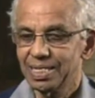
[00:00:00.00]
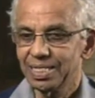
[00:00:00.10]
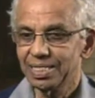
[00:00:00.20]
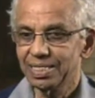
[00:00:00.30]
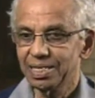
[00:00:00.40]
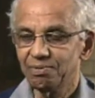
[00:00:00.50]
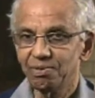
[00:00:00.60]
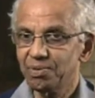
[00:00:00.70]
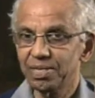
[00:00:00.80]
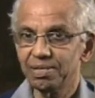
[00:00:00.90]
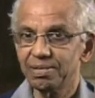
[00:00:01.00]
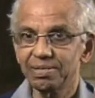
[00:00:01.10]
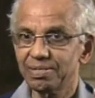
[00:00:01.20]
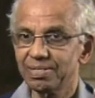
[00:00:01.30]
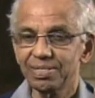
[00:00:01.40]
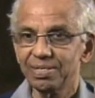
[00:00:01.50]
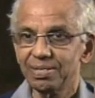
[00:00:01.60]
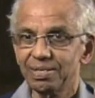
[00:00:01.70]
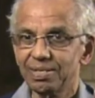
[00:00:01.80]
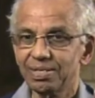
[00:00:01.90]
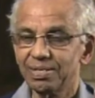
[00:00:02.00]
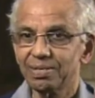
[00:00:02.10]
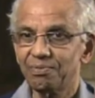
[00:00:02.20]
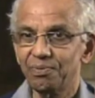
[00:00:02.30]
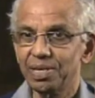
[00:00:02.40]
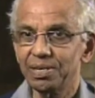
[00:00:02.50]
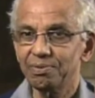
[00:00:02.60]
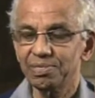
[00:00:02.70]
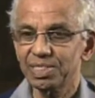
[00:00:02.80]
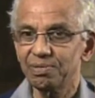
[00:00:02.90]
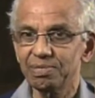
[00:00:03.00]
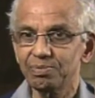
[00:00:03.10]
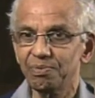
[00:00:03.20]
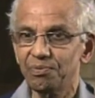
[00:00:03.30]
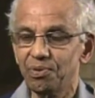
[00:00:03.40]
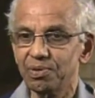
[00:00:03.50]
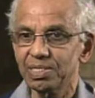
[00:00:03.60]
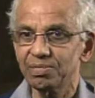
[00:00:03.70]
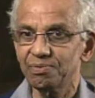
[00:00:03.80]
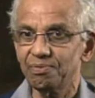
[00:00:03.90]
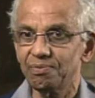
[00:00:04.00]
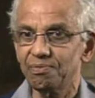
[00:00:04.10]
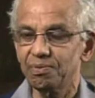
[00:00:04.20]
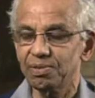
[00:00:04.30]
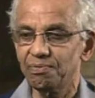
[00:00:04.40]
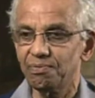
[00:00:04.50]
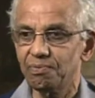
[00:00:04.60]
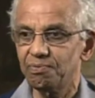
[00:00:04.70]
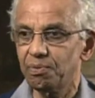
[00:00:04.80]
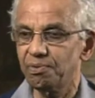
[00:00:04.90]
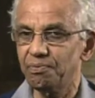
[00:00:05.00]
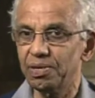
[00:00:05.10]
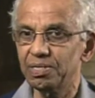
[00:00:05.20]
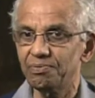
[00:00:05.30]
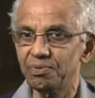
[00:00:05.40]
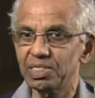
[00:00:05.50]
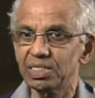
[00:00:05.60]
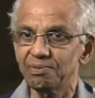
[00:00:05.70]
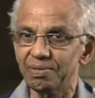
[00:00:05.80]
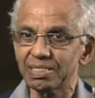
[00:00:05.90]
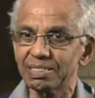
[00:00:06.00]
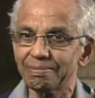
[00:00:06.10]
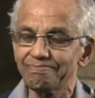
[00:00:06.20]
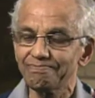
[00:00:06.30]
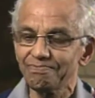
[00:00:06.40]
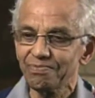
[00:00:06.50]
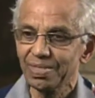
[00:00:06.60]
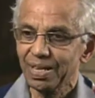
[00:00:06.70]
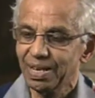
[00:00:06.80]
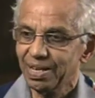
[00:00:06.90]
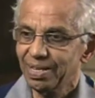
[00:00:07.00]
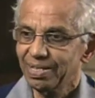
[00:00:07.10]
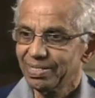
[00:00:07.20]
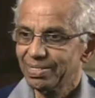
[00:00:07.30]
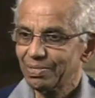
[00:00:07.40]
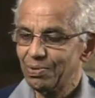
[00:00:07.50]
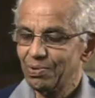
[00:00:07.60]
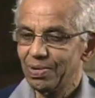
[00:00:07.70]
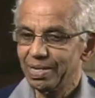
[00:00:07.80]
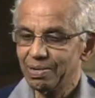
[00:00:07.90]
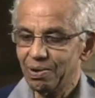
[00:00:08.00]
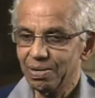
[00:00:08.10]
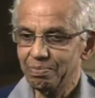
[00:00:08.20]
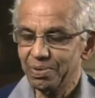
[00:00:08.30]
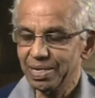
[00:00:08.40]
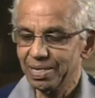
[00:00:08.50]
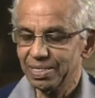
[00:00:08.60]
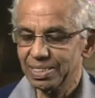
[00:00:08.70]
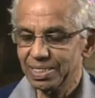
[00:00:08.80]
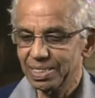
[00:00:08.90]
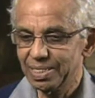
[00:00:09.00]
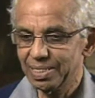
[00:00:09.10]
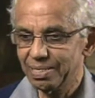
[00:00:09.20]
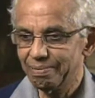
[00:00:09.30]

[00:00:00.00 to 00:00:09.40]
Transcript: and I've never had a free service before. This was for a free service. So I called up Rick and I said,